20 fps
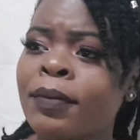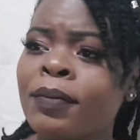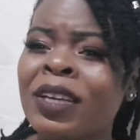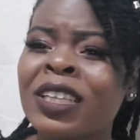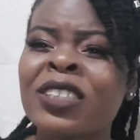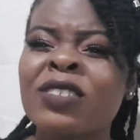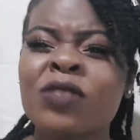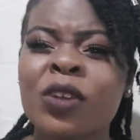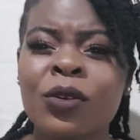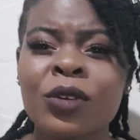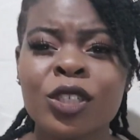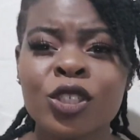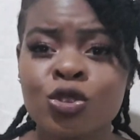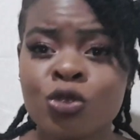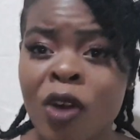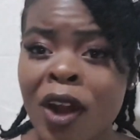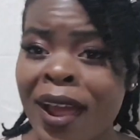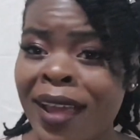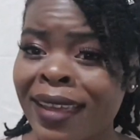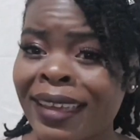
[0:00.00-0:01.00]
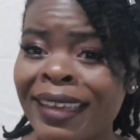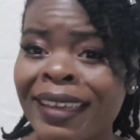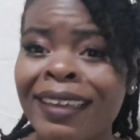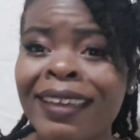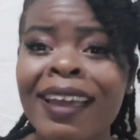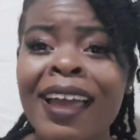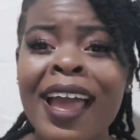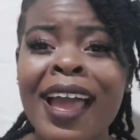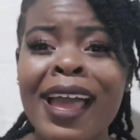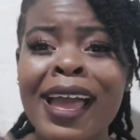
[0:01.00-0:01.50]
it's very
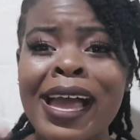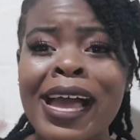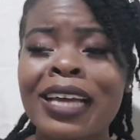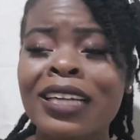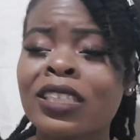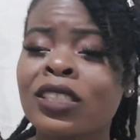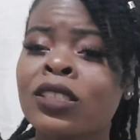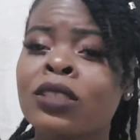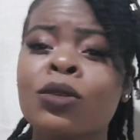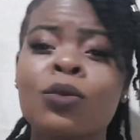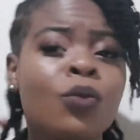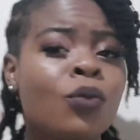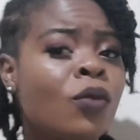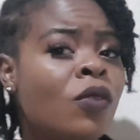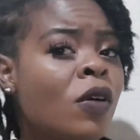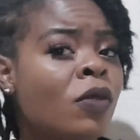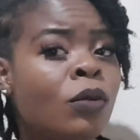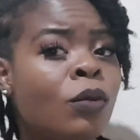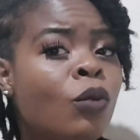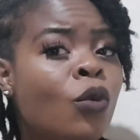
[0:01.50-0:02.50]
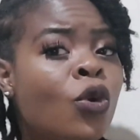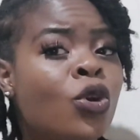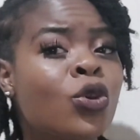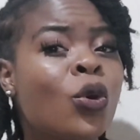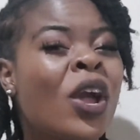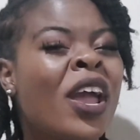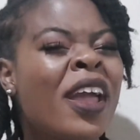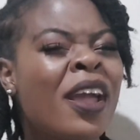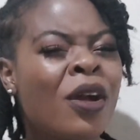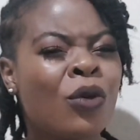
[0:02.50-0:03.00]
drying, and the more
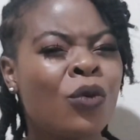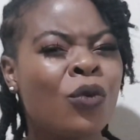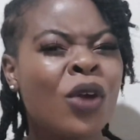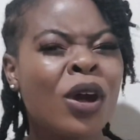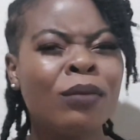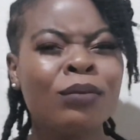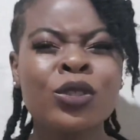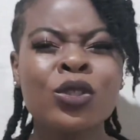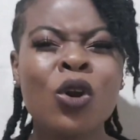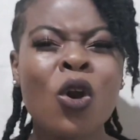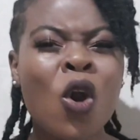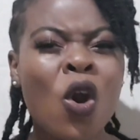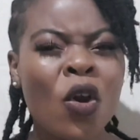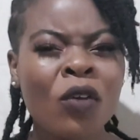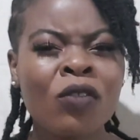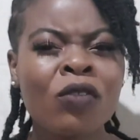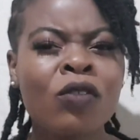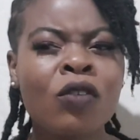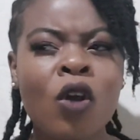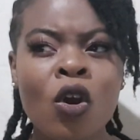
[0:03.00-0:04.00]
your hair rubs off